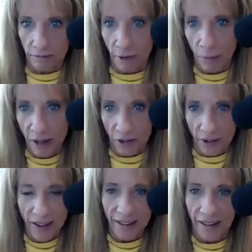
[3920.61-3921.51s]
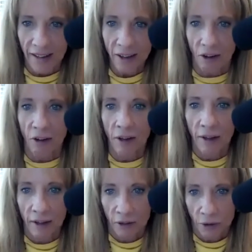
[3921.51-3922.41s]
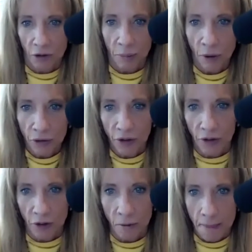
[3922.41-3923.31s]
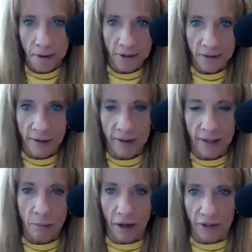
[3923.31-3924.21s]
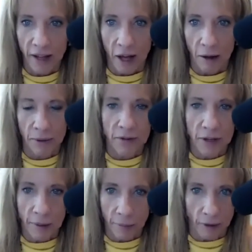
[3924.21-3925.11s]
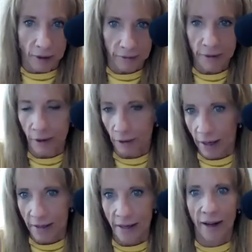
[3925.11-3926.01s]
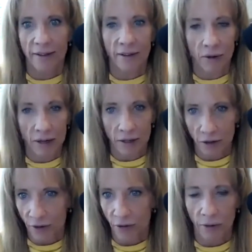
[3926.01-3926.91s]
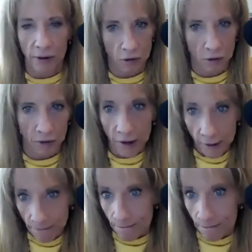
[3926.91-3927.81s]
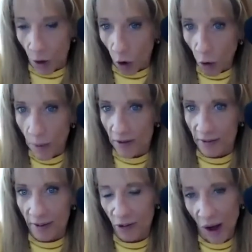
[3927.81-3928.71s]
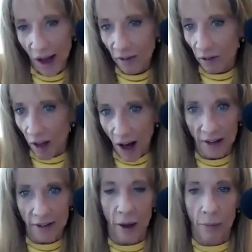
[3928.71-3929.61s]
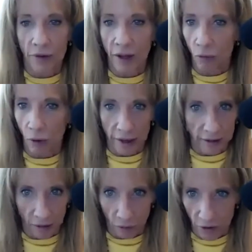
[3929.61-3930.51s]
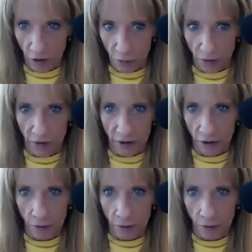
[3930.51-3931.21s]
Our bodies are designed to heal, so they're supposed to do. It's just everything that mucks it up. But if you get people on the right diets and the right nutrients and the right hormones, the hope is, so I a lot of times get one and done with these procedures.